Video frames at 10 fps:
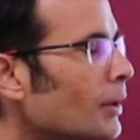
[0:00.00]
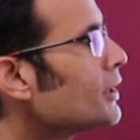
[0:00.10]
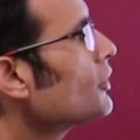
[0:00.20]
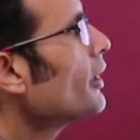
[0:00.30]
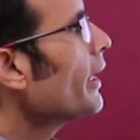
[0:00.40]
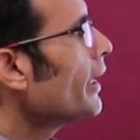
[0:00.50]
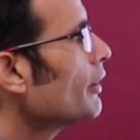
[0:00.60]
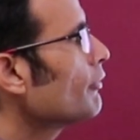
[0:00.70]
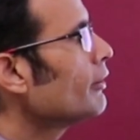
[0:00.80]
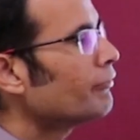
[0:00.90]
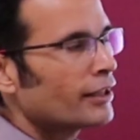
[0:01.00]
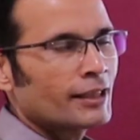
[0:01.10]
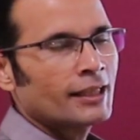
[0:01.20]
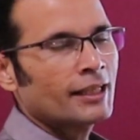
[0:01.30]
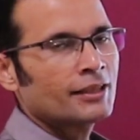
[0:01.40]
much air will
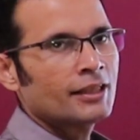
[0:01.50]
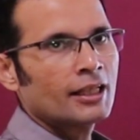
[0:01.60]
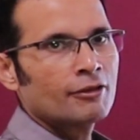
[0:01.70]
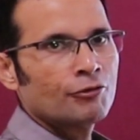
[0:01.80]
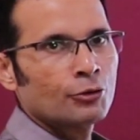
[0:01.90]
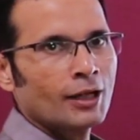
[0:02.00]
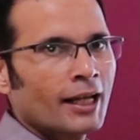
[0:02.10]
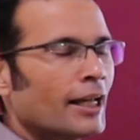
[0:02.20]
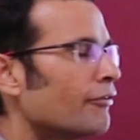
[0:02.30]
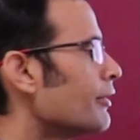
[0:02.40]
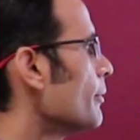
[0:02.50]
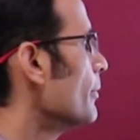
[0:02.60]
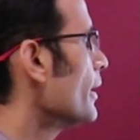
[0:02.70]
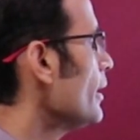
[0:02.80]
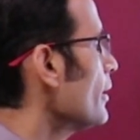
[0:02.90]
ventilate the alveoli every
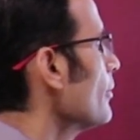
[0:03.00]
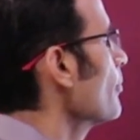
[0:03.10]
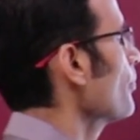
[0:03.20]
minute?